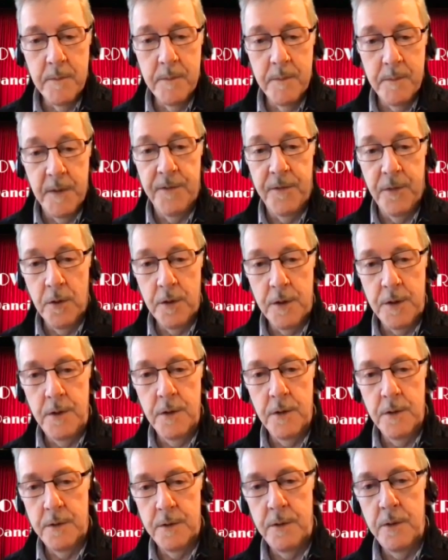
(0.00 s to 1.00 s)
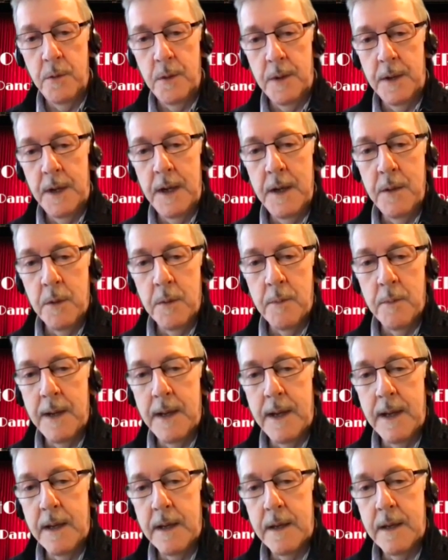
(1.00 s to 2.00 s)
before you and I were
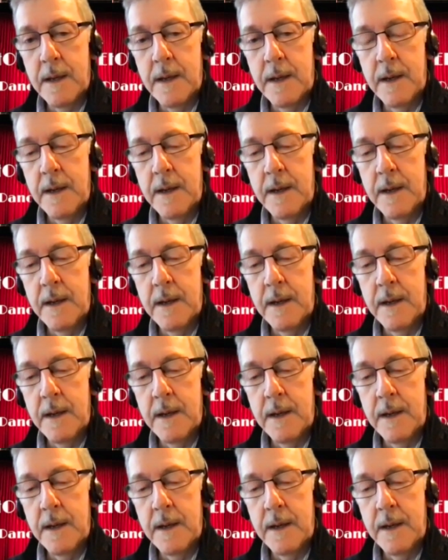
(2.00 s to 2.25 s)
playing,